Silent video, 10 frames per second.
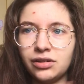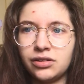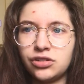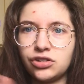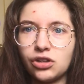
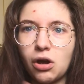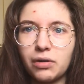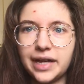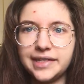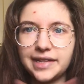so
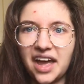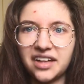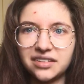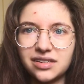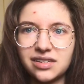
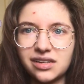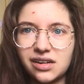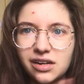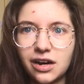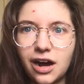content
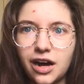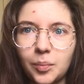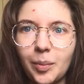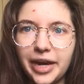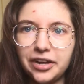on
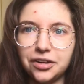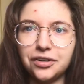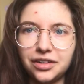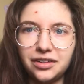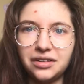my own.